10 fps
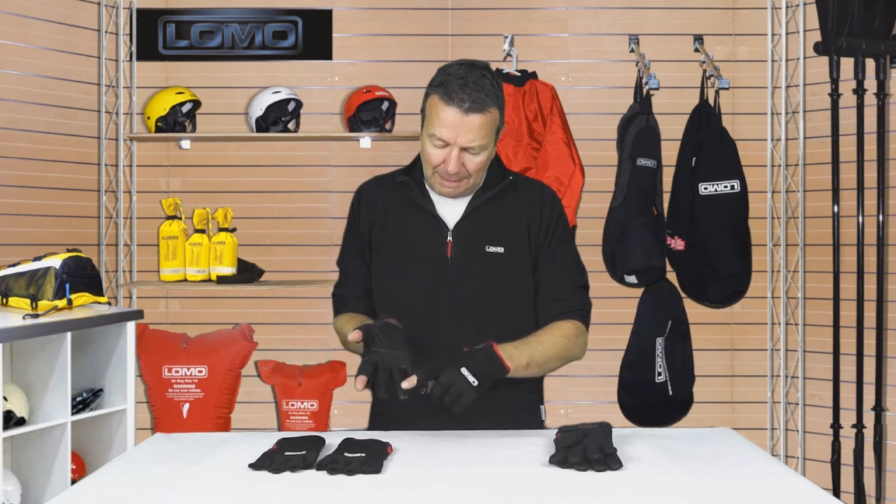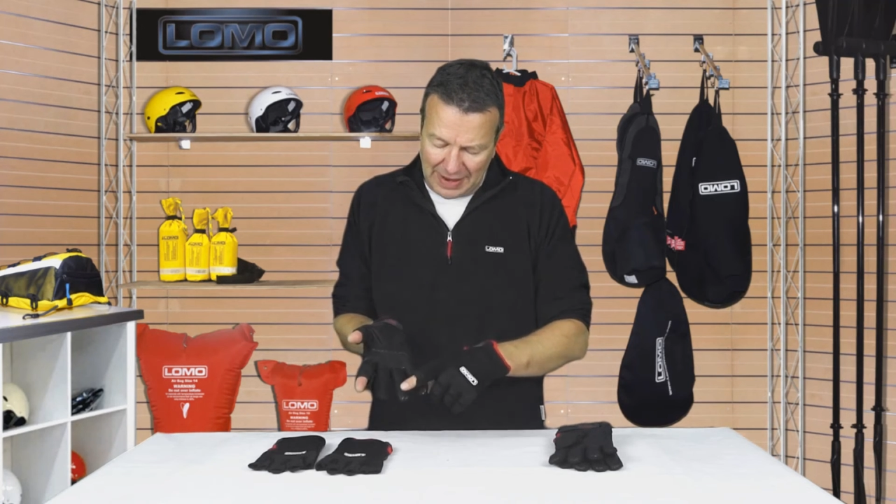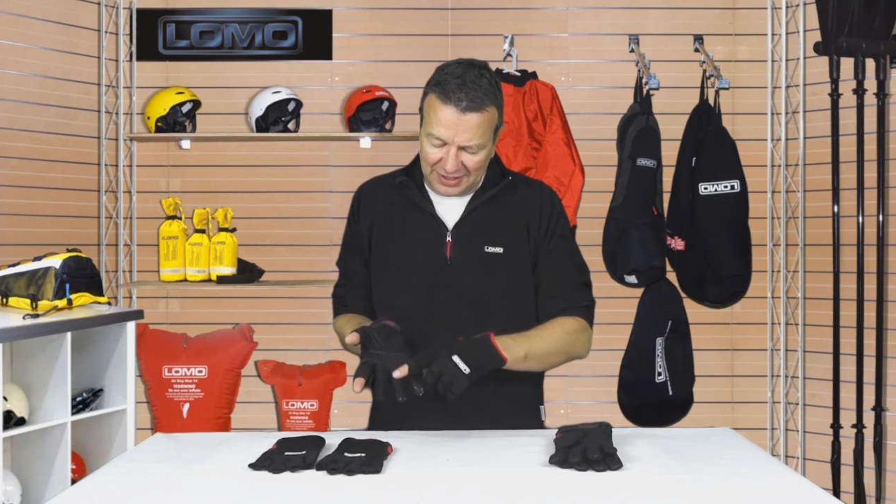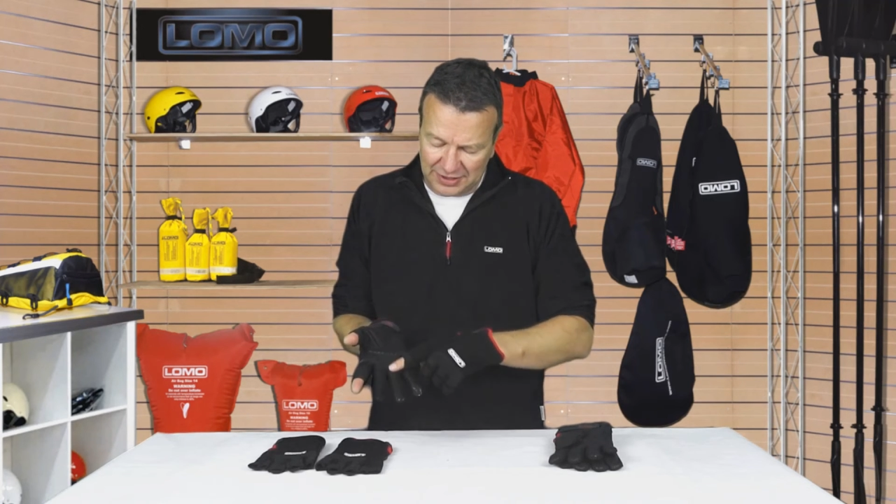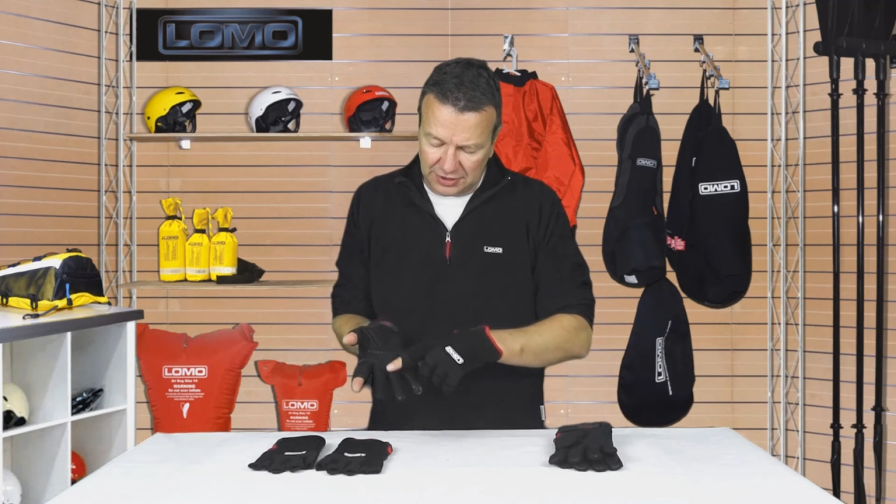
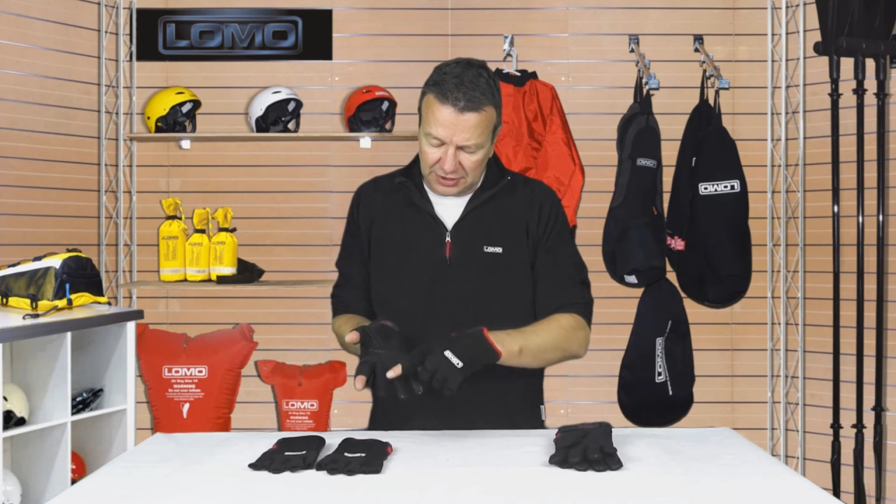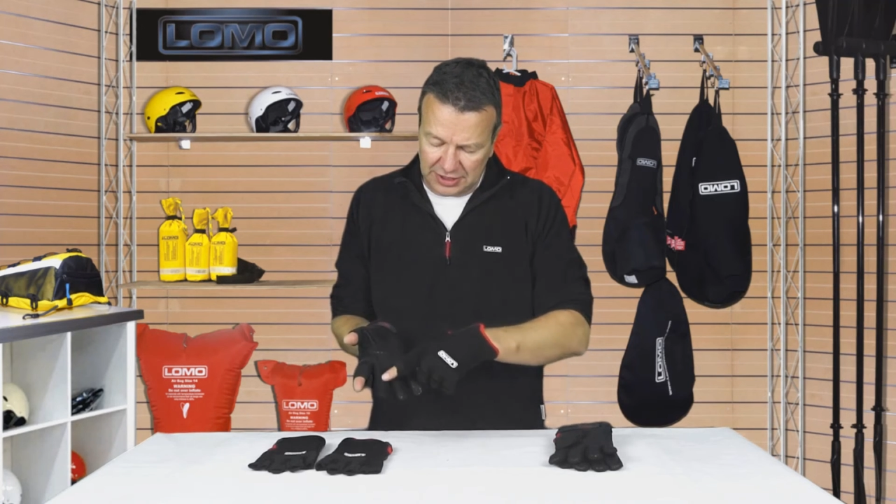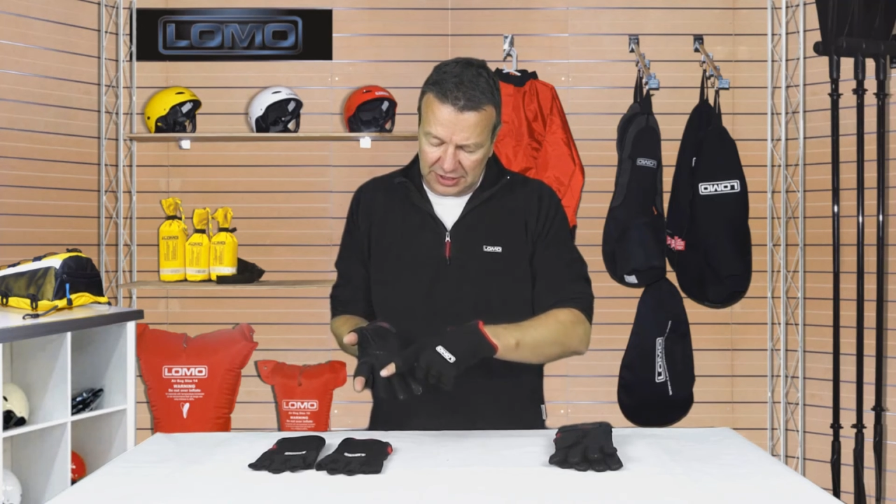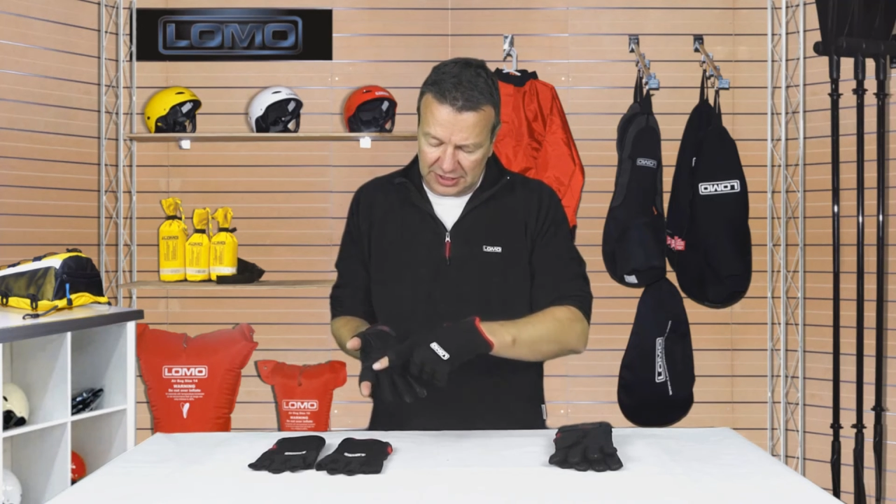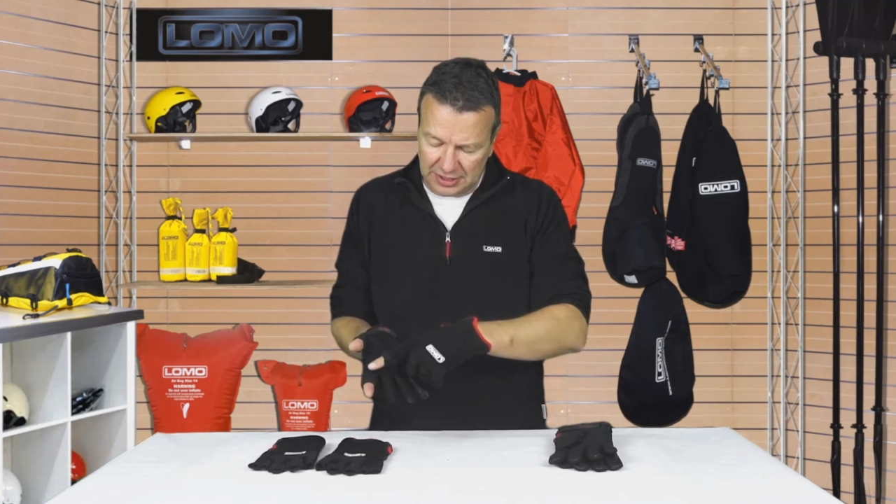pattern
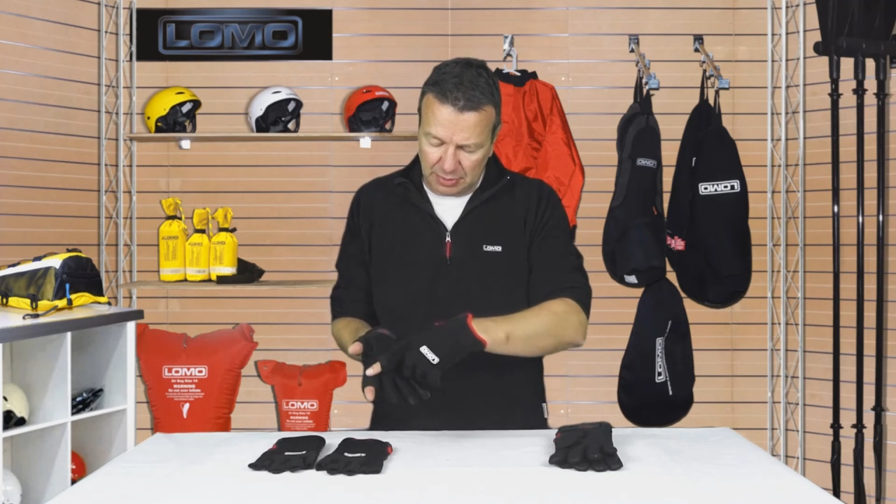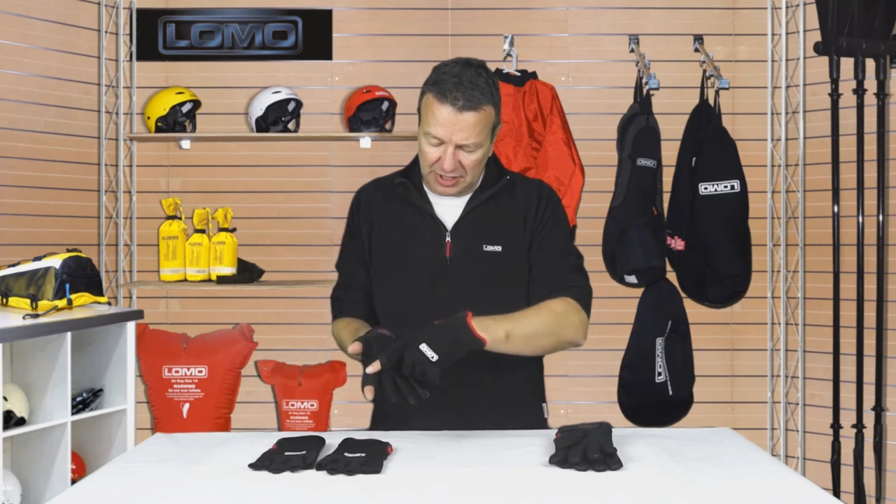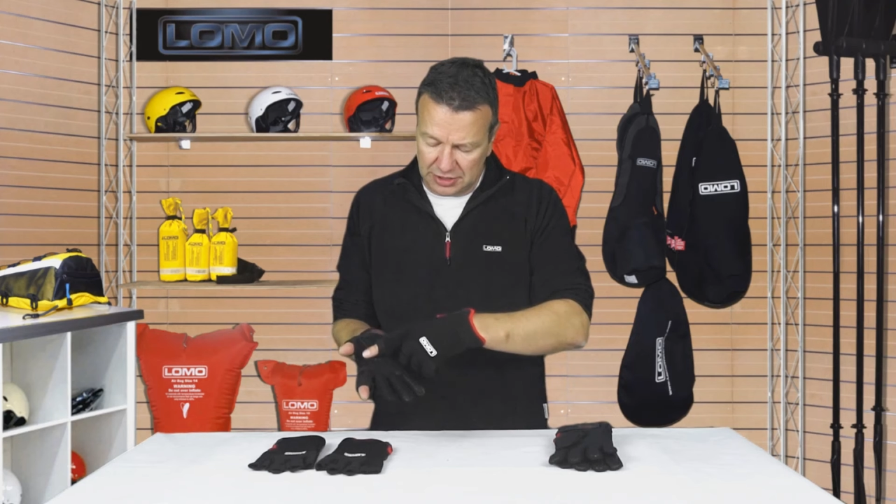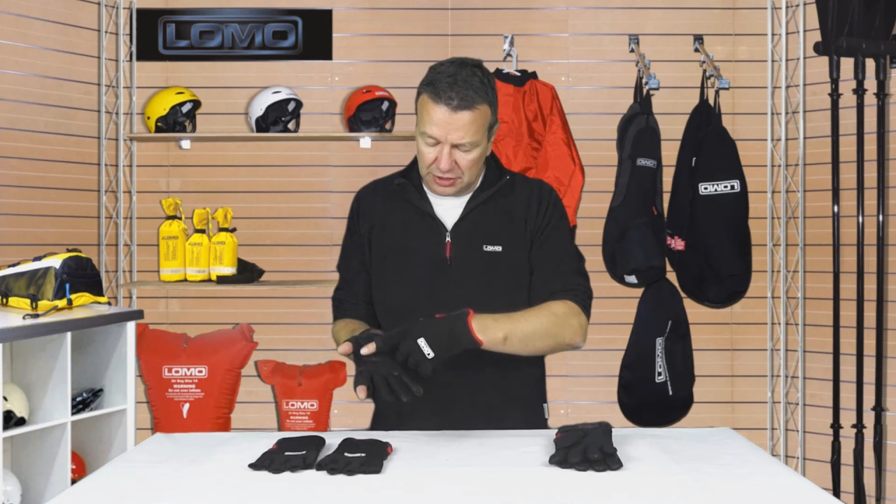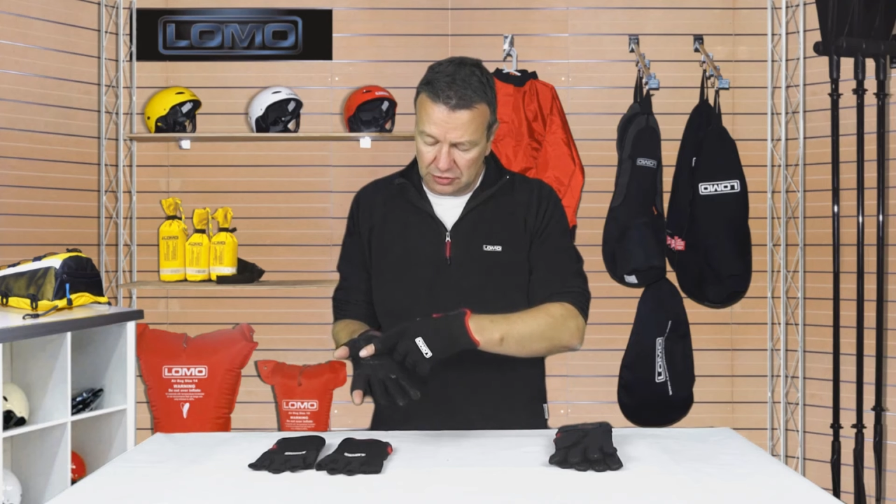you can see
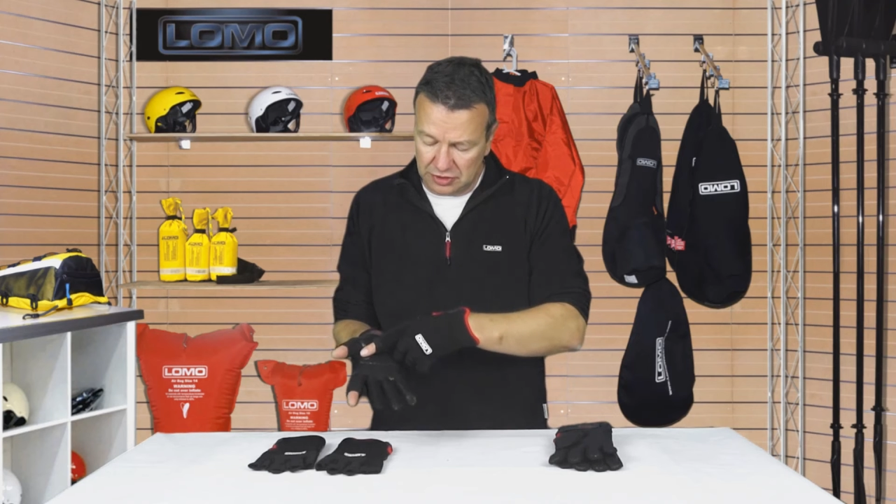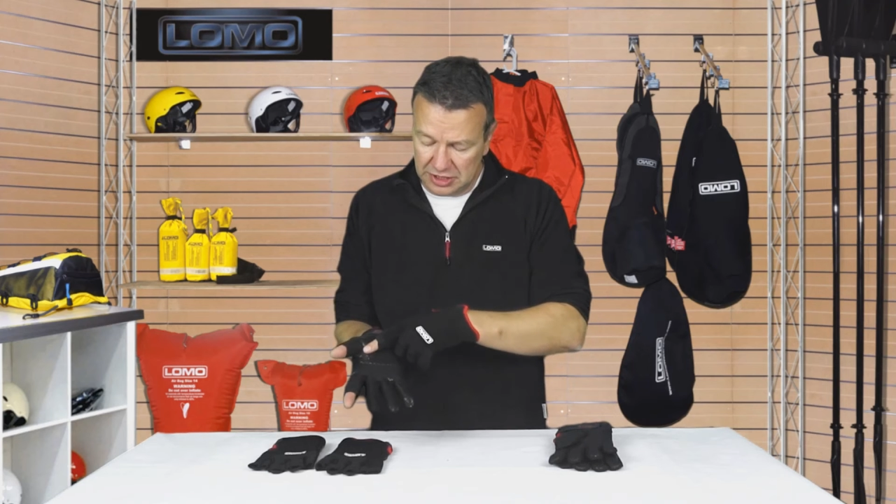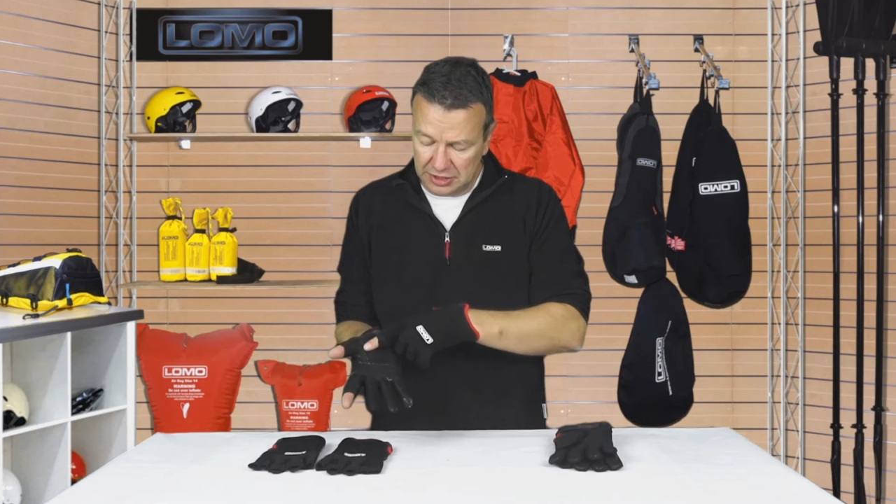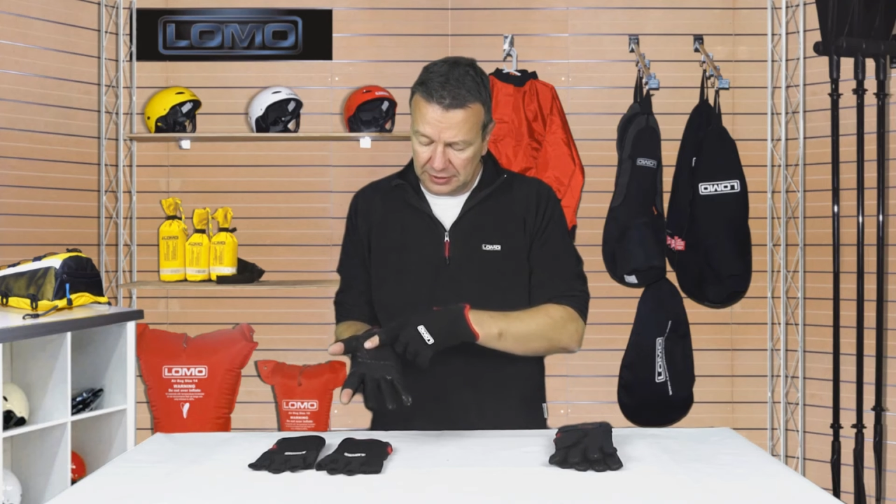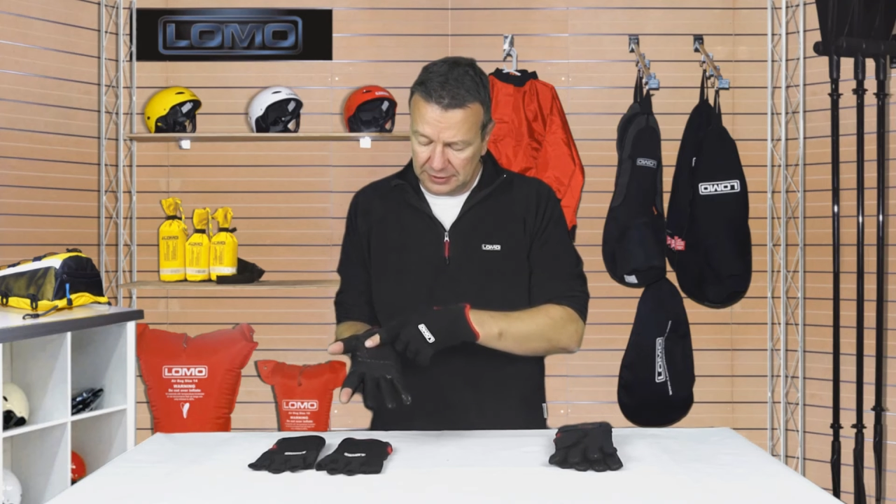printed on
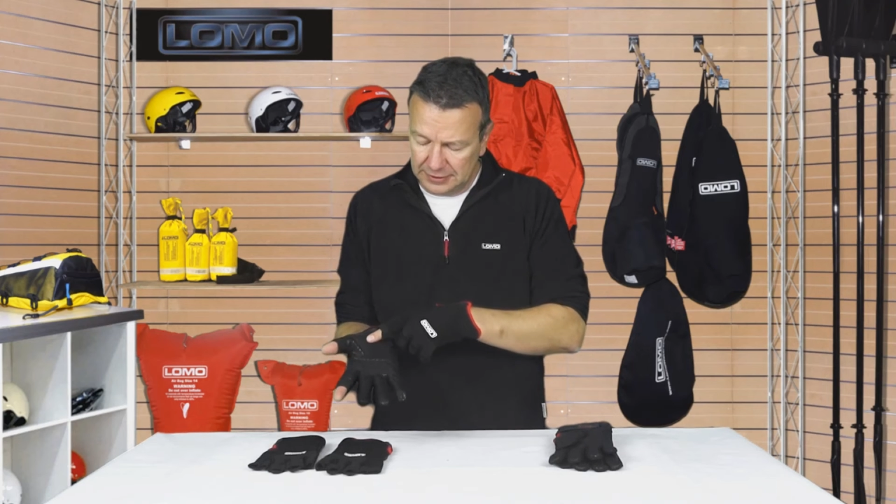here.